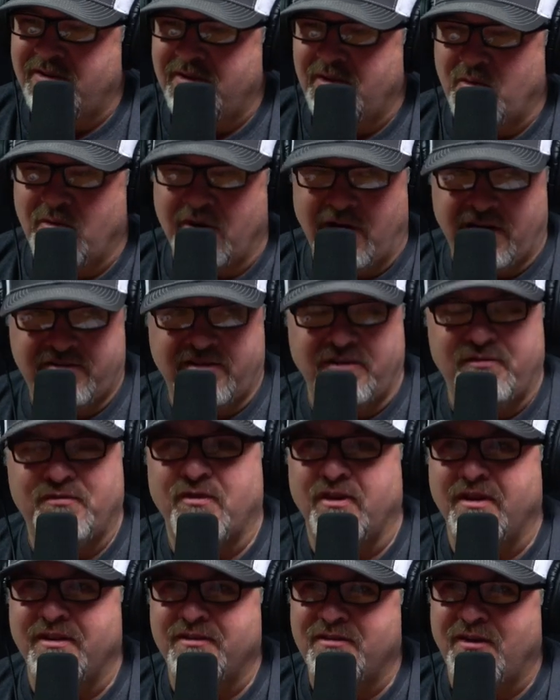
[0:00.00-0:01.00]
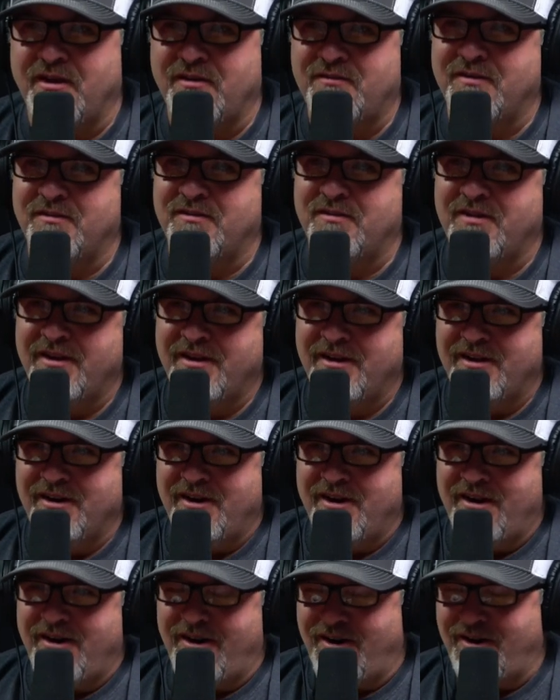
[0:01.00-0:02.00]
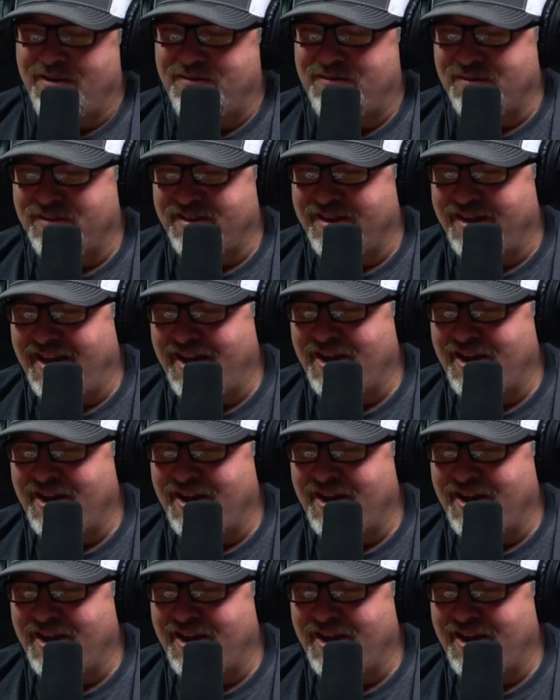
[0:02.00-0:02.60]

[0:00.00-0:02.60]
you know, we're actually friends off of off of the